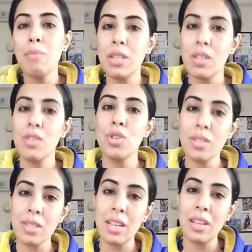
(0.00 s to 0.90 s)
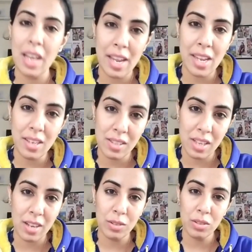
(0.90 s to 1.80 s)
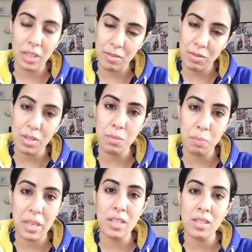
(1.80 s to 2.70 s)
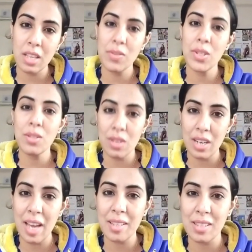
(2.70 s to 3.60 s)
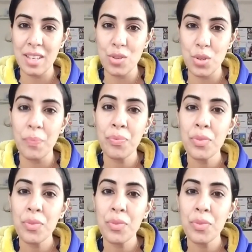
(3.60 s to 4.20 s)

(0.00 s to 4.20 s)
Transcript: but just lying down gives us peace, gives us relaxation.